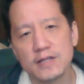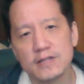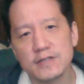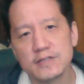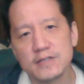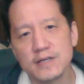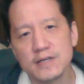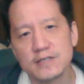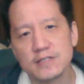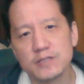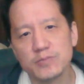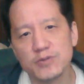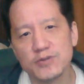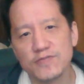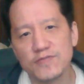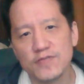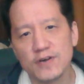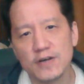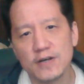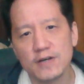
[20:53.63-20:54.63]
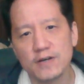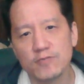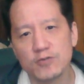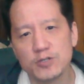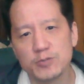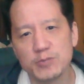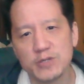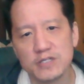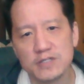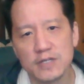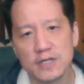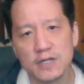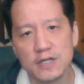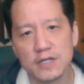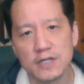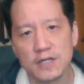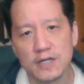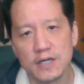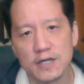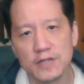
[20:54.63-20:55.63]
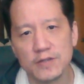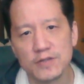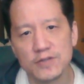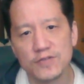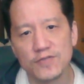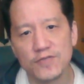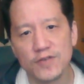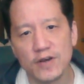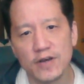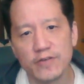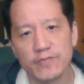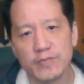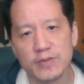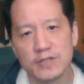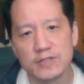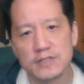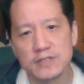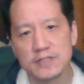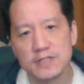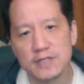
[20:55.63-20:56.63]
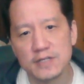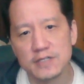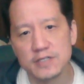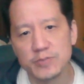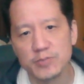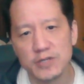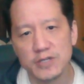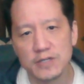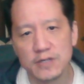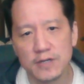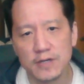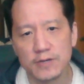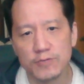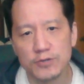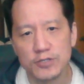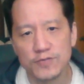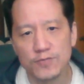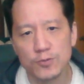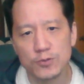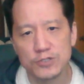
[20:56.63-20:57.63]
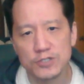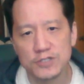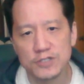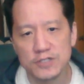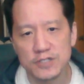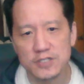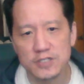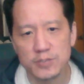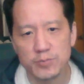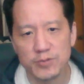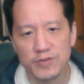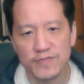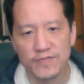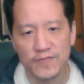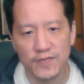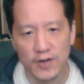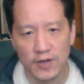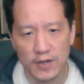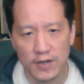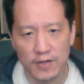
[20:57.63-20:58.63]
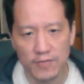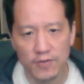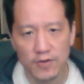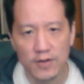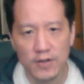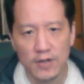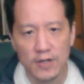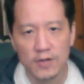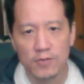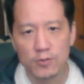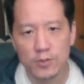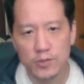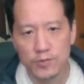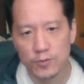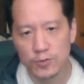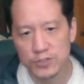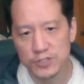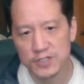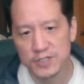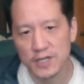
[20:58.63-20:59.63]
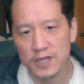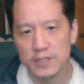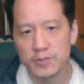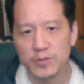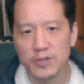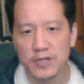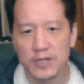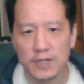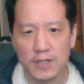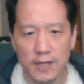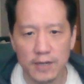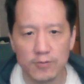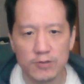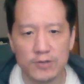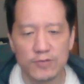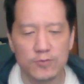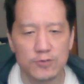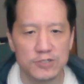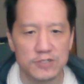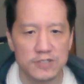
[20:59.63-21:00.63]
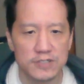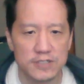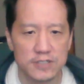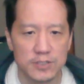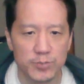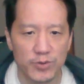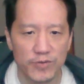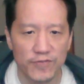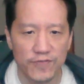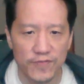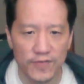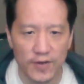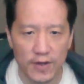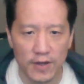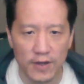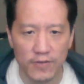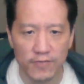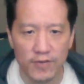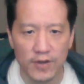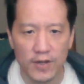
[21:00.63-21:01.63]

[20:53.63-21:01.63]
has to be 5, which makes that a 9. This 5 means this has to be 9, which forces this to be 5, which forces that to be 9, which forces this to be 5.